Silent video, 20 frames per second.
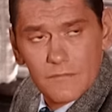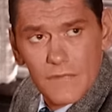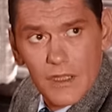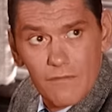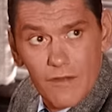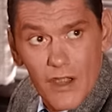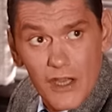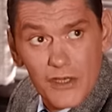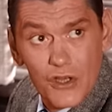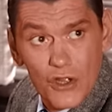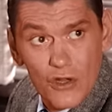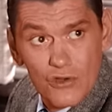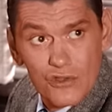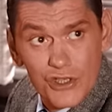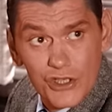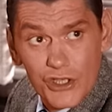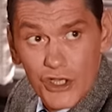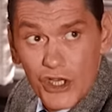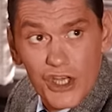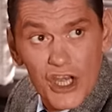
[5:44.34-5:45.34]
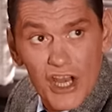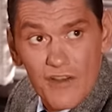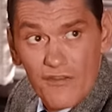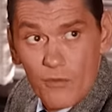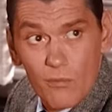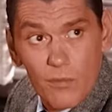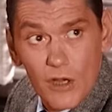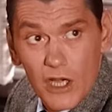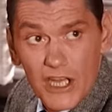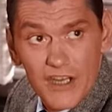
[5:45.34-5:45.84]
If I told you, you'd
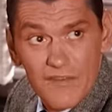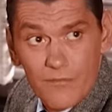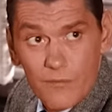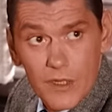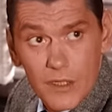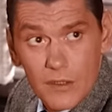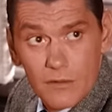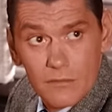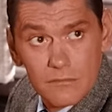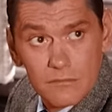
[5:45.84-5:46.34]
never believe me.